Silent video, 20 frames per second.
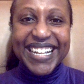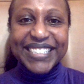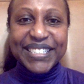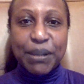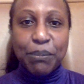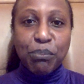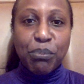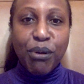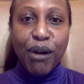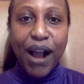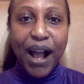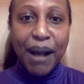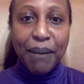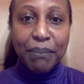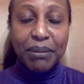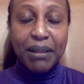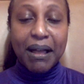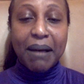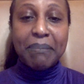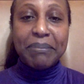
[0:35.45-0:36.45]
is a
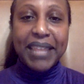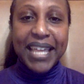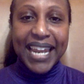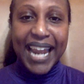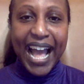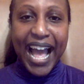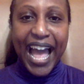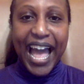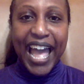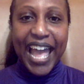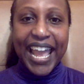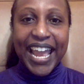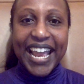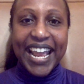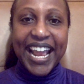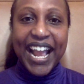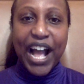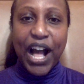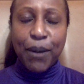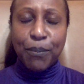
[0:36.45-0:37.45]
problem that
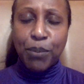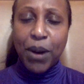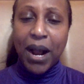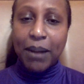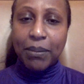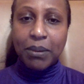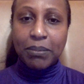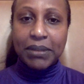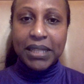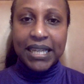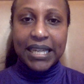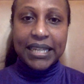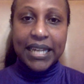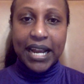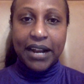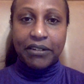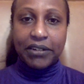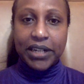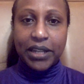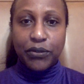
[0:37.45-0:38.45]
I probably
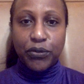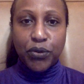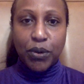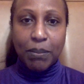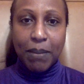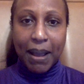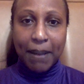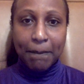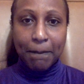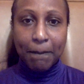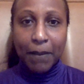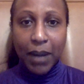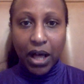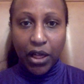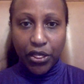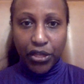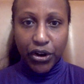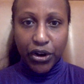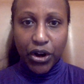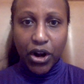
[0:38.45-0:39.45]
inherited from my
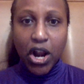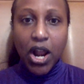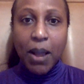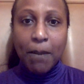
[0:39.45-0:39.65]
mother.